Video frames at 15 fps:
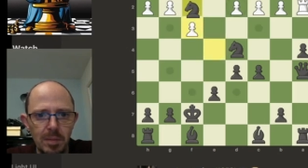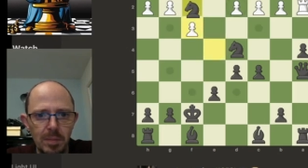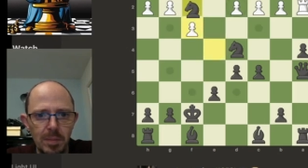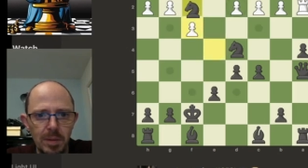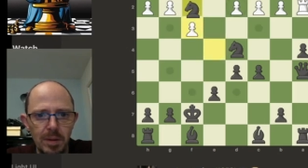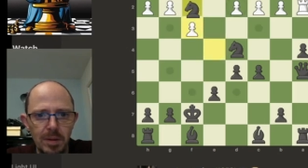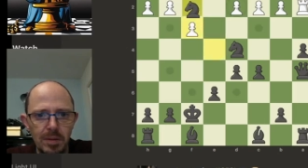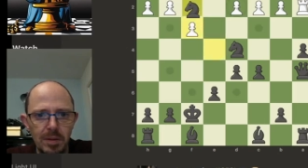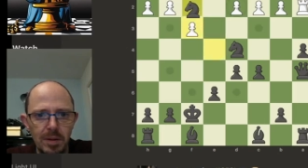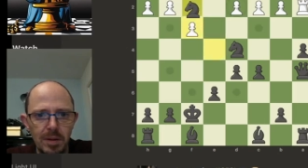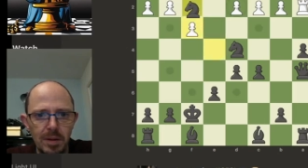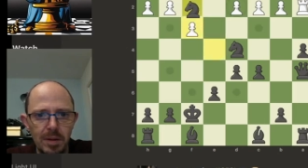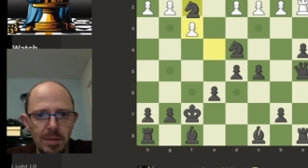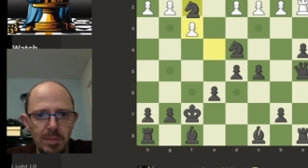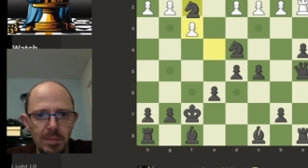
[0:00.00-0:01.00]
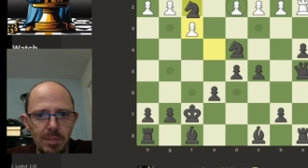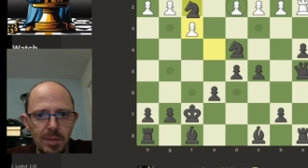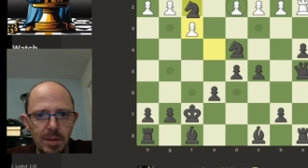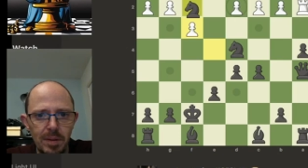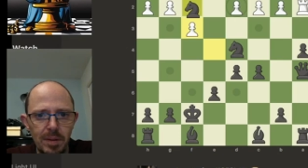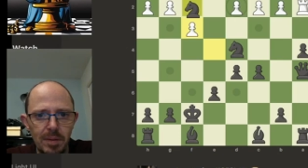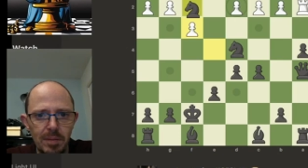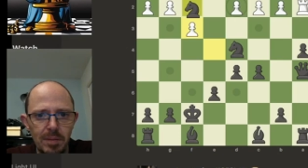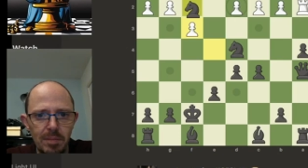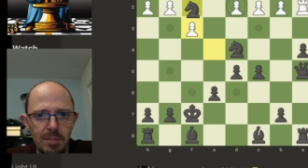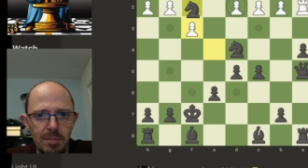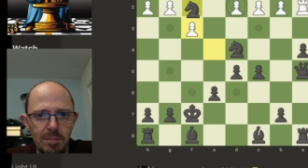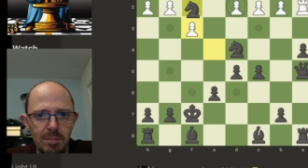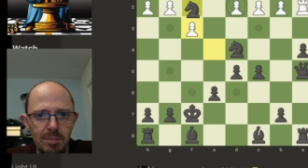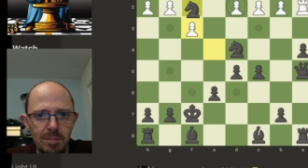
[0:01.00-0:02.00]
That's going to give me
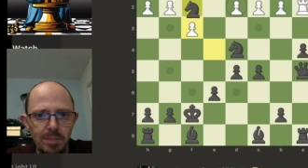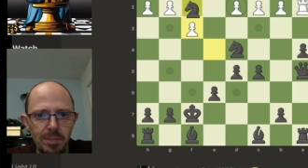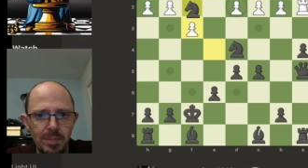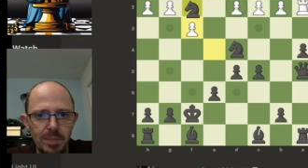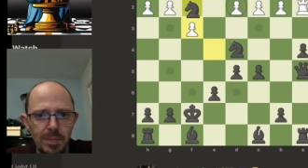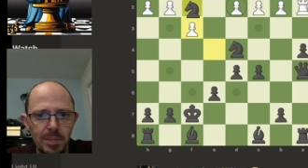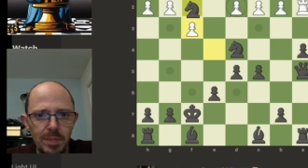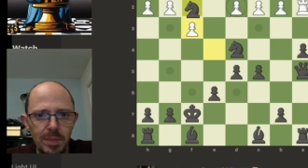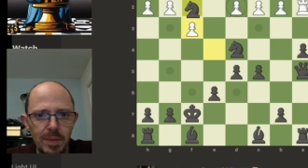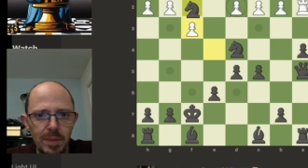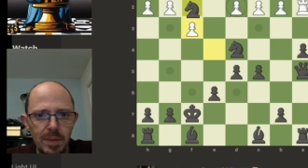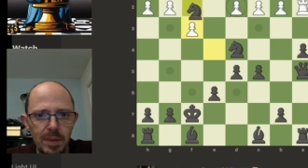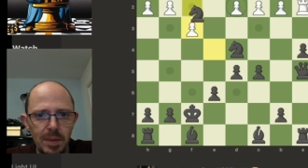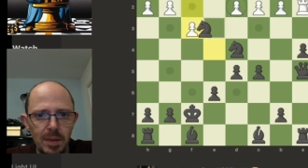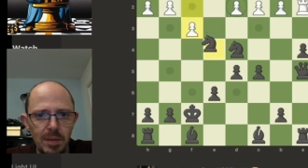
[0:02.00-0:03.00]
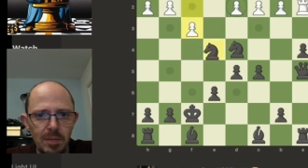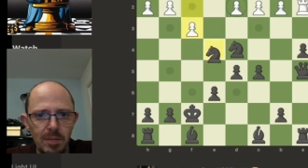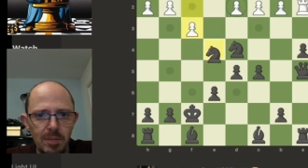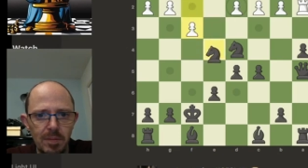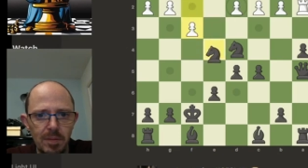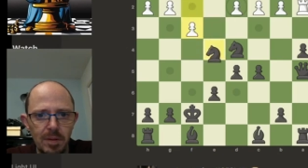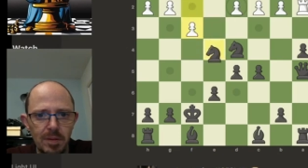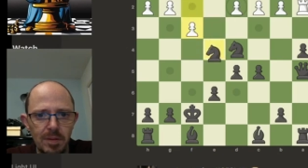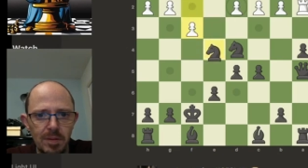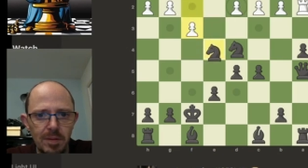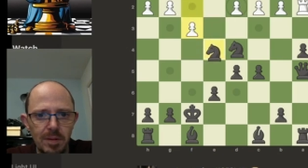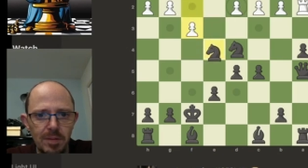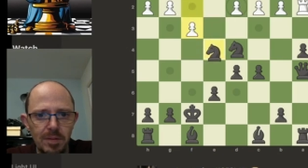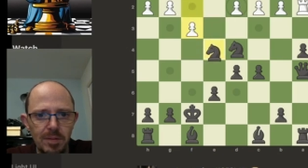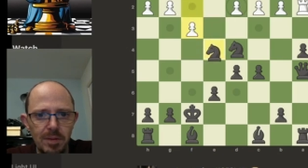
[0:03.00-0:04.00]
no squares to go
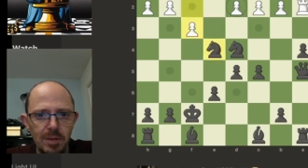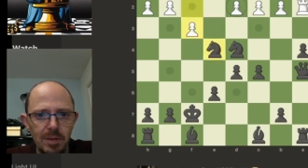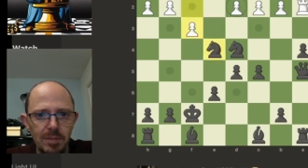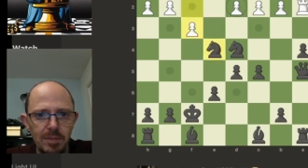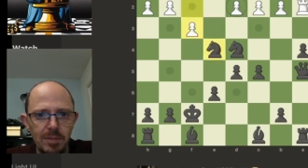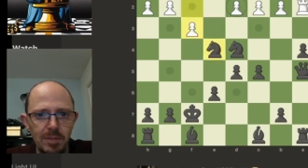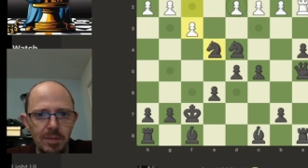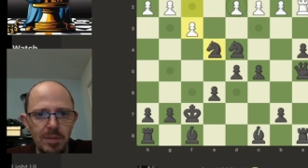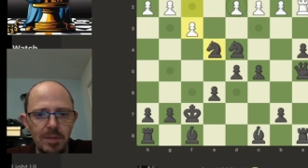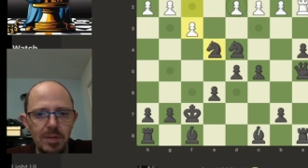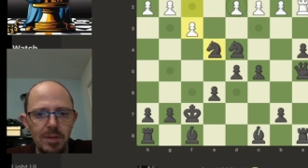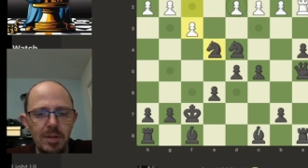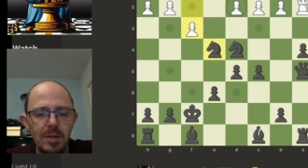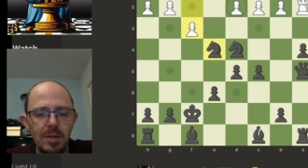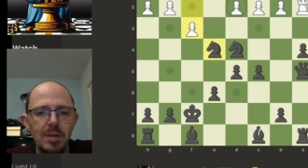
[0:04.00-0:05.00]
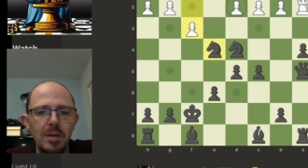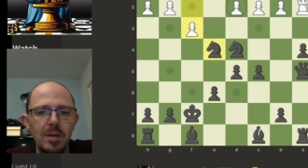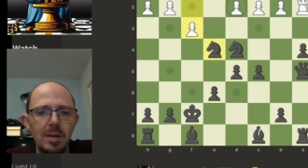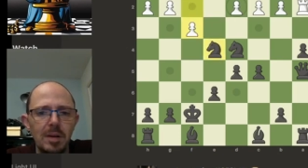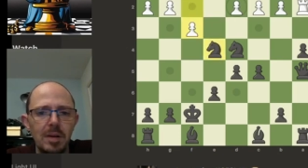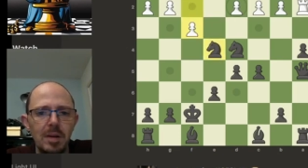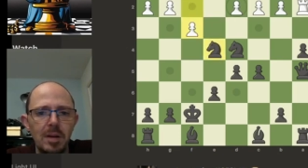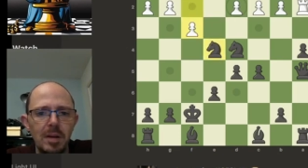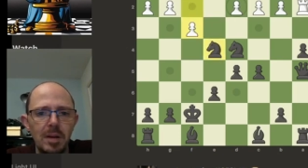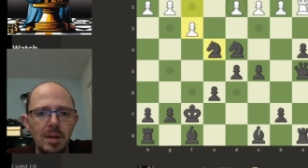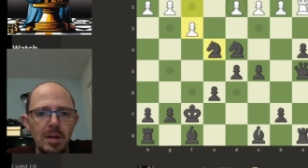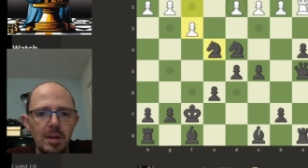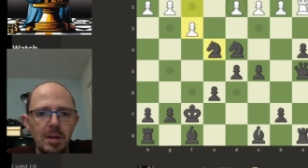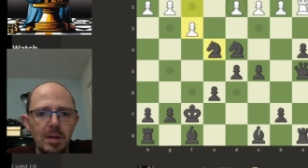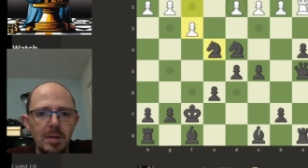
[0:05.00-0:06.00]
to afterwards.
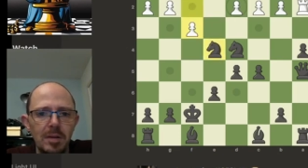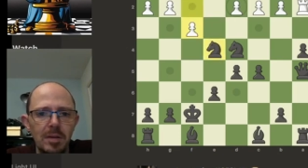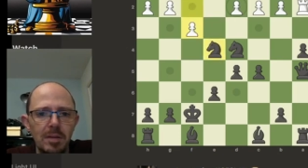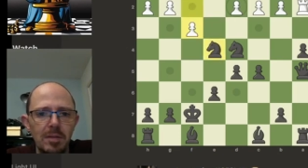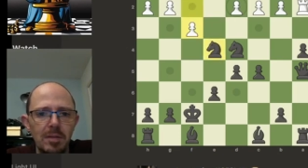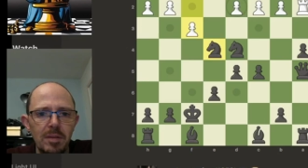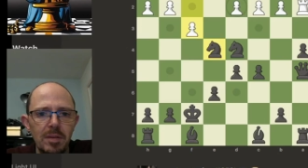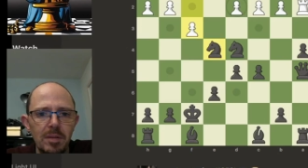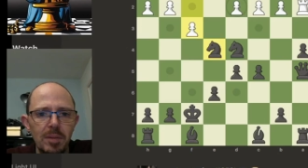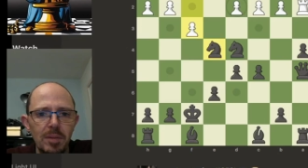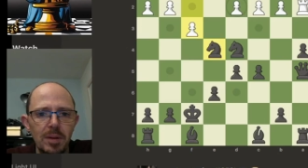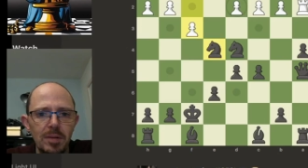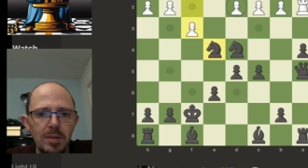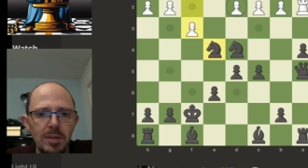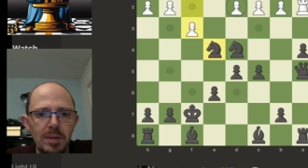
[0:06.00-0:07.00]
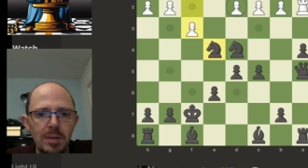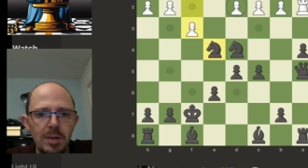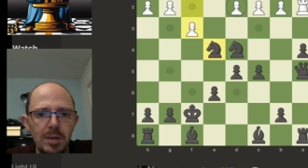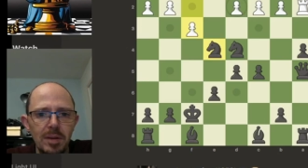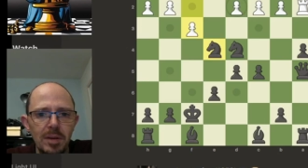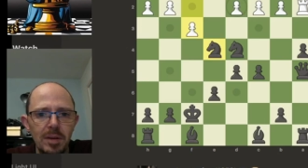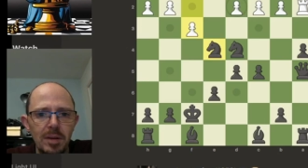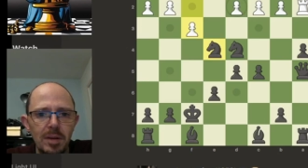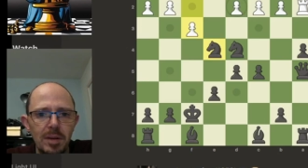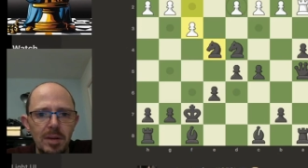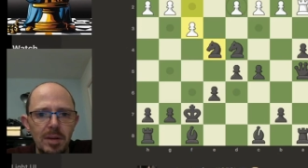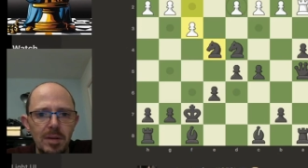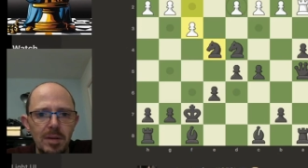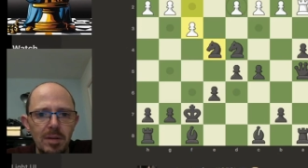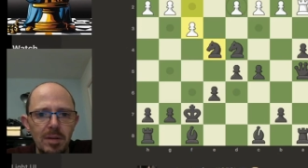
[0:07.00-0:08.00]
So if I play check there,
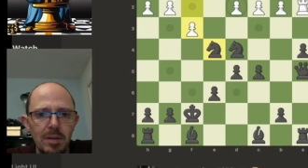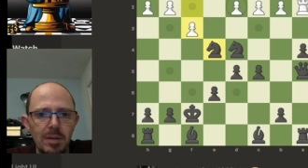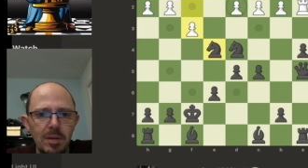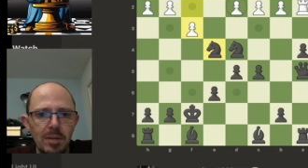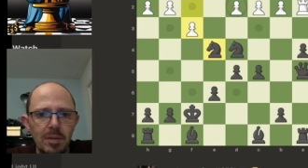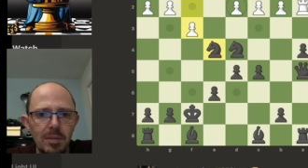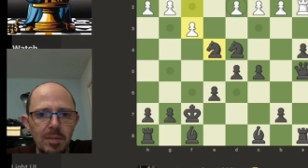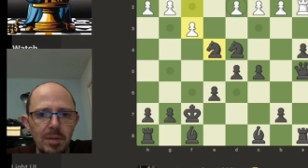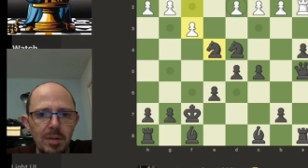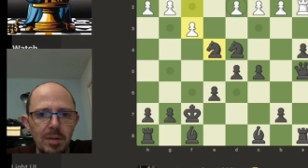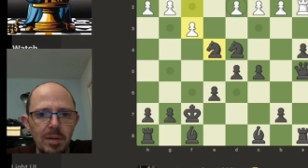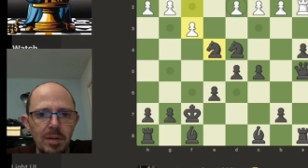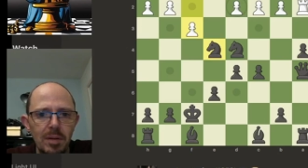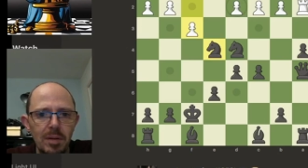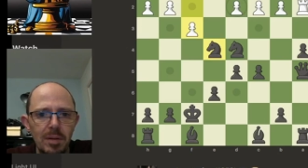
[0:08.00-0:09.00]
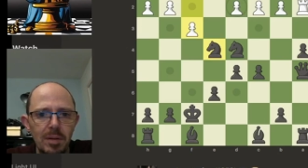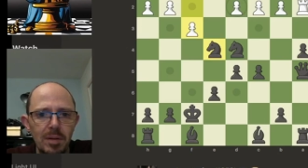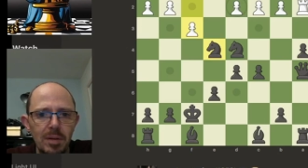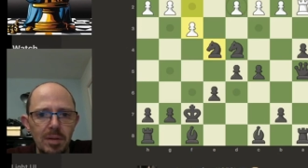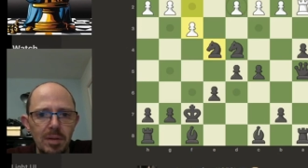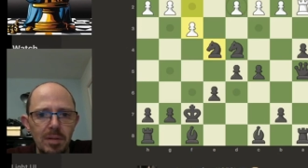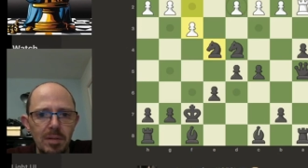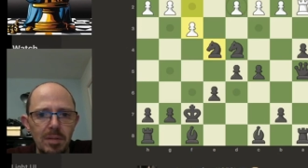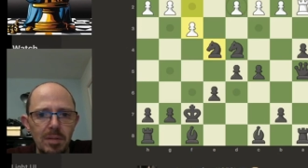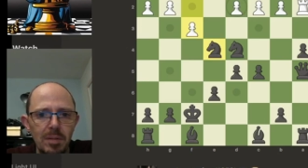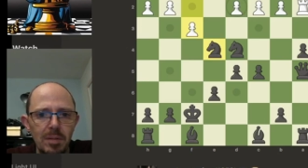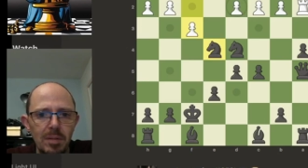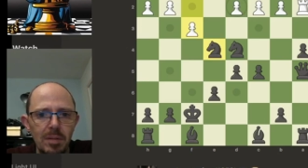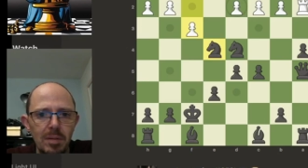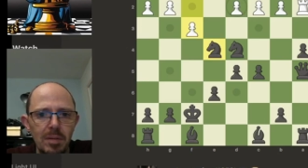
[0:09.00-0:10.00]
he can't go there, he can go
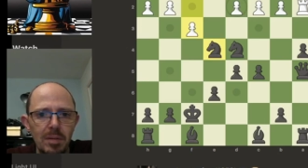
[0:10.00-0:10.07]
there.